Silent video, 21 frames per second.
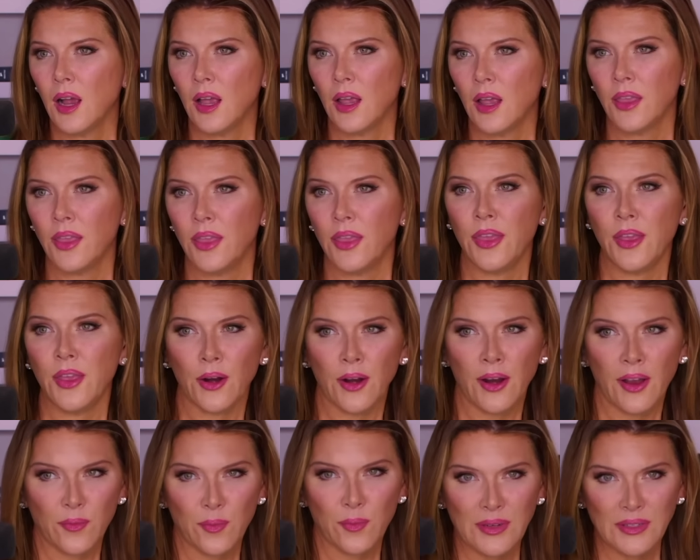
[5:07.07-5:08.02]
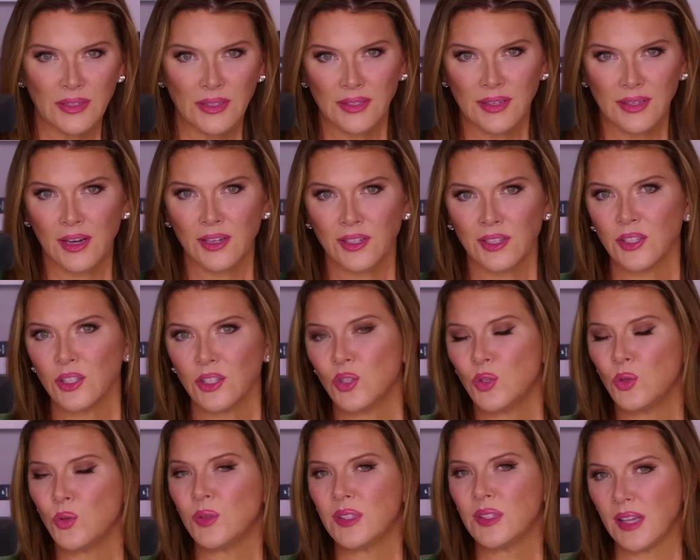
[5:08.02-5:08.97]
There have been discussions
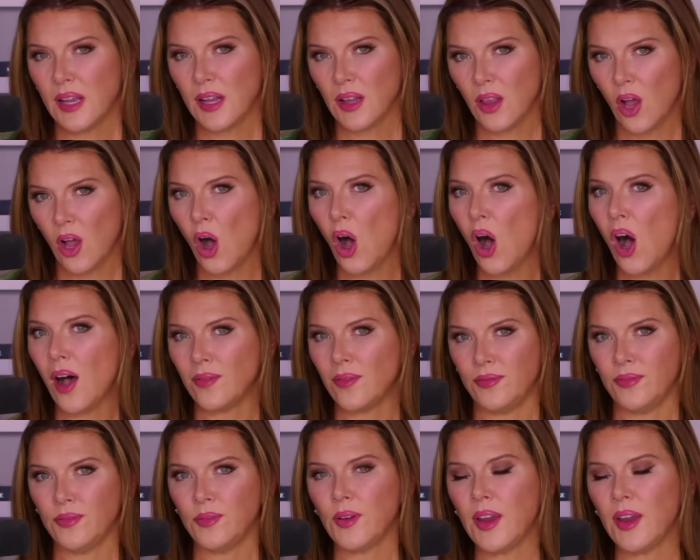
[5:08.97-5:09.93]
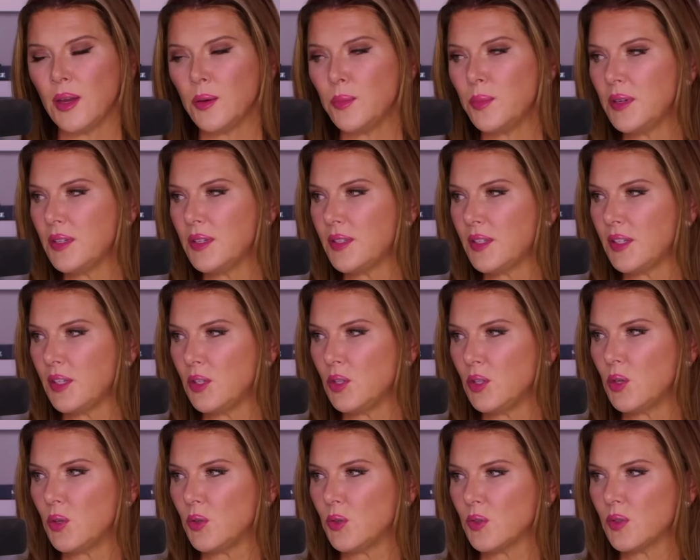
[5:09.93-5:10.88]
to sell off ABC
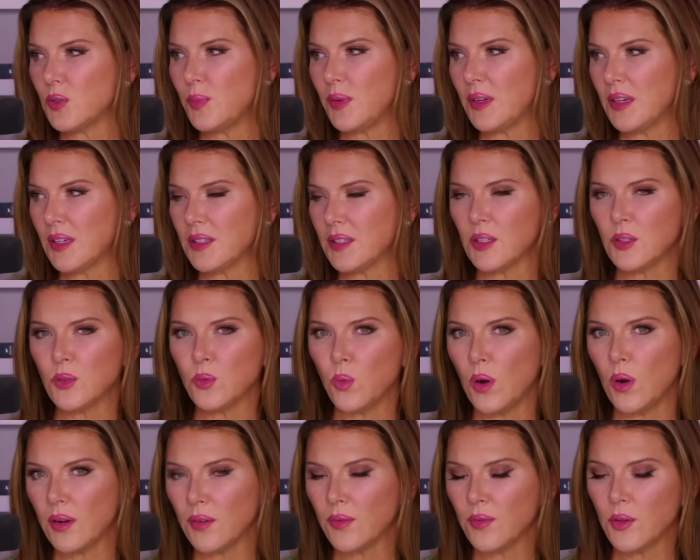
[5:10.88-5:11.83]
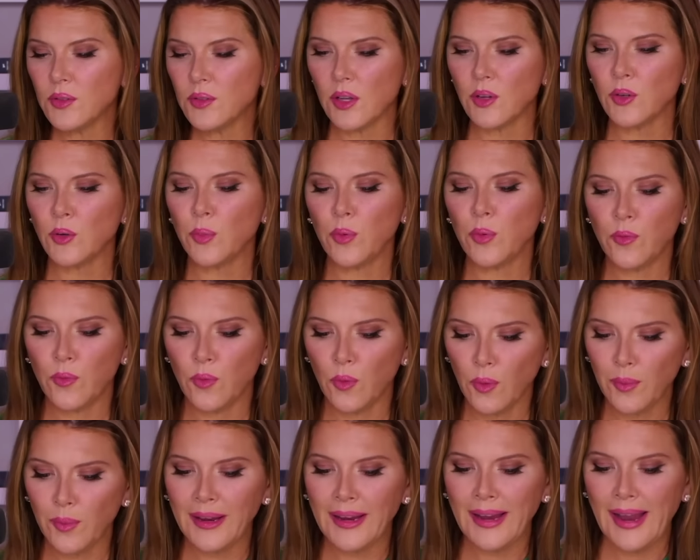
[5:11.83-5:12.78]
News because it's one of those
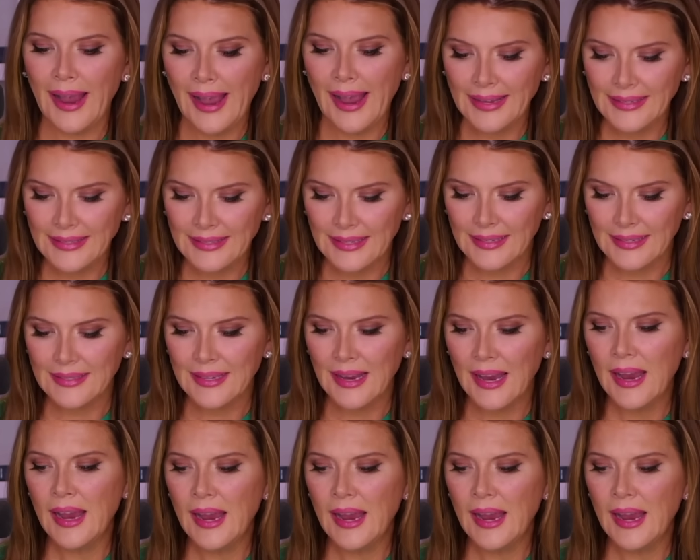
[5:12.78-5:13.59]
underperforming assets.